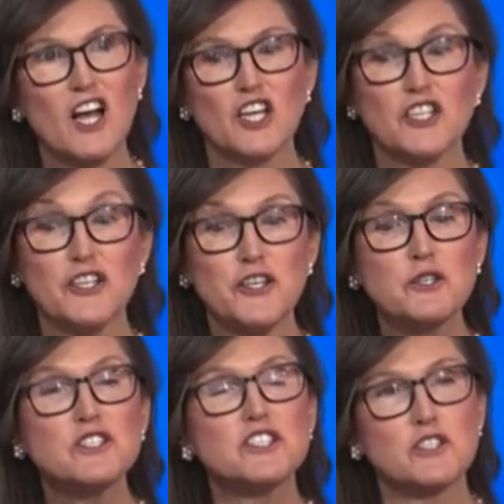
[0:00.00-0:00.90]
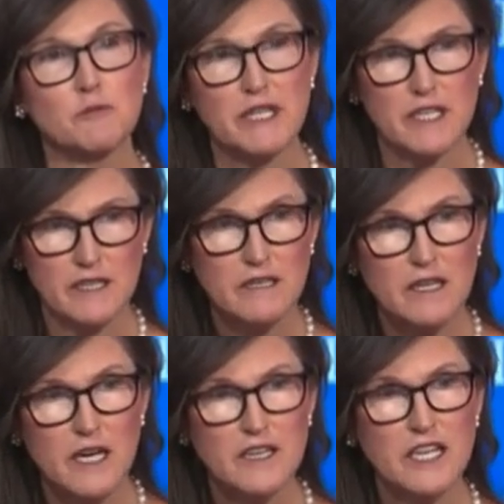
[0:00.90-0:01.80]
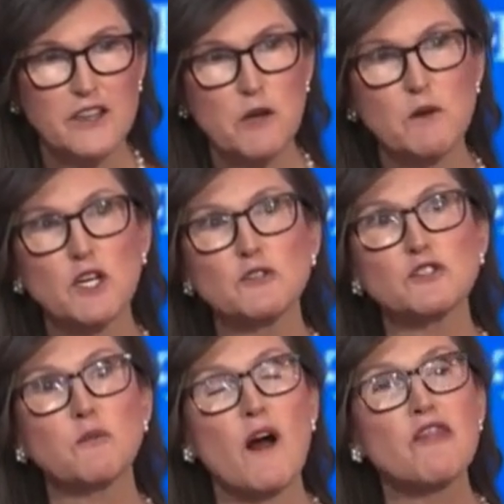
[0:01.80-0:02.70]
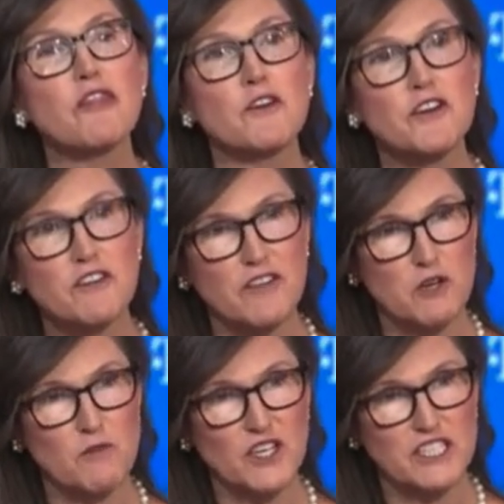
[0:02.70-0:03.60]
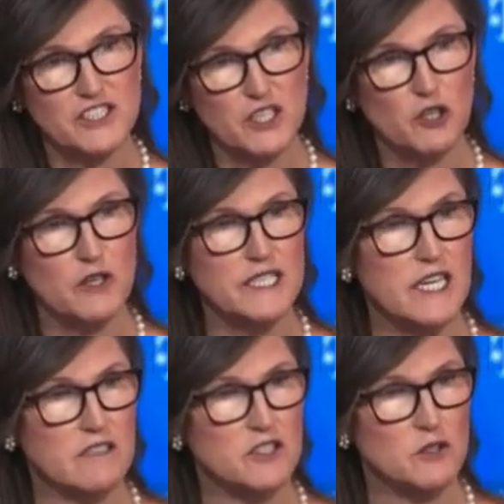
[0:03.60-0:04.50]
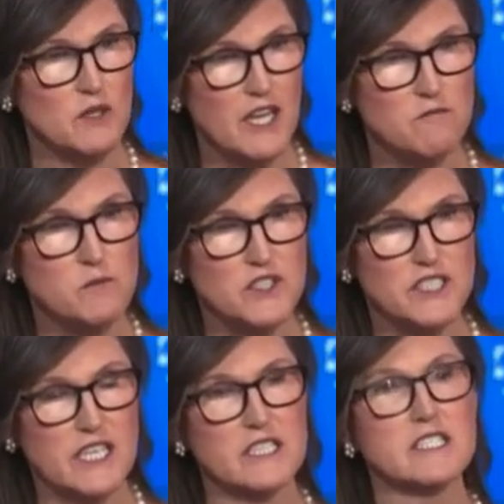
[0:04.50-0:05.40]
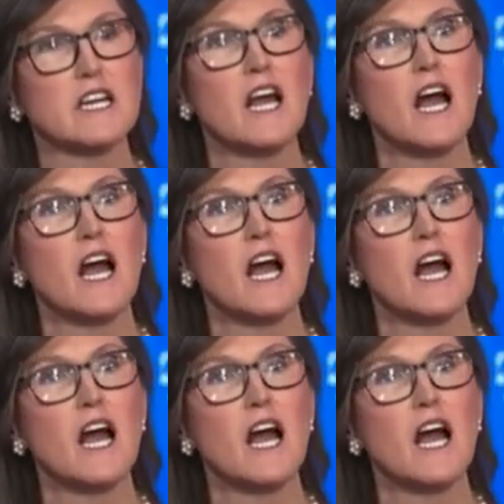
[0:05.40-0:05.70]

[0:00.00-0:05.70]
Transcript: used to be that they would lose 1/3 of their market share, going down to 11%.